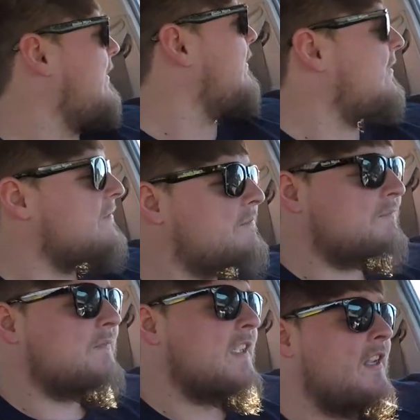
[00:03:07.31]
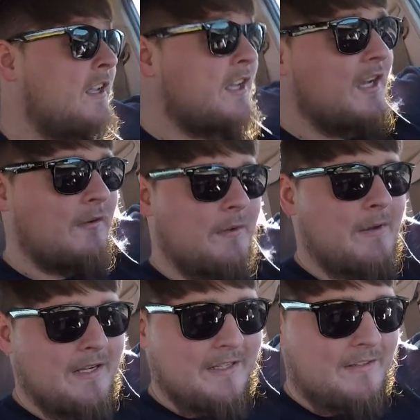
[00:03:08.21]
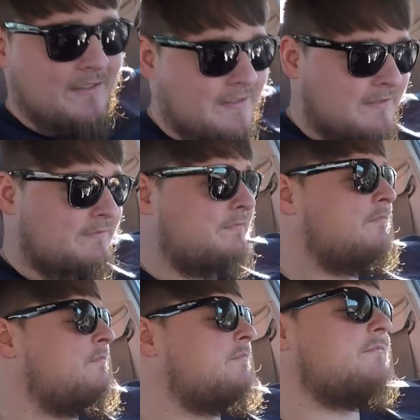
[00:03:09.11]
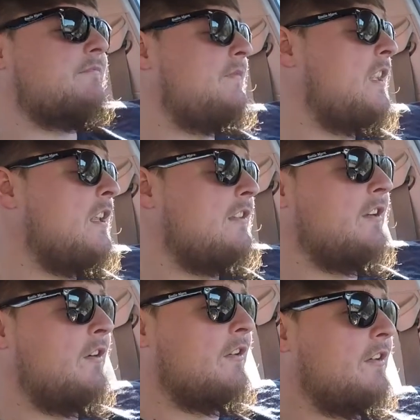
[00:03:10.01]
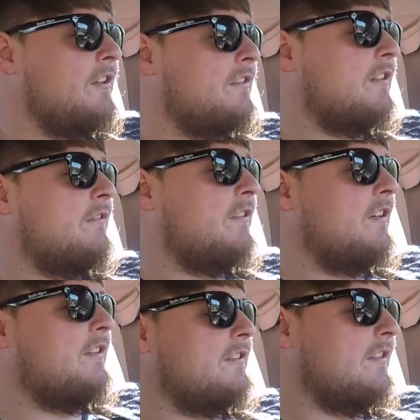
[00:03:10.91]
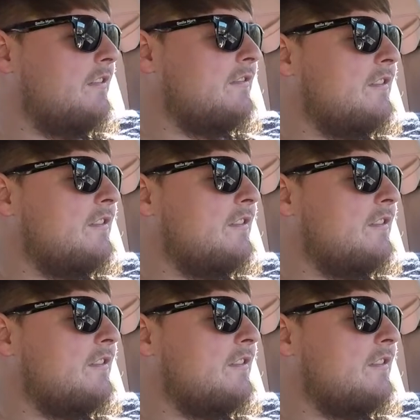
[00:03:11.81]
So we're back down here. It's going good so far, so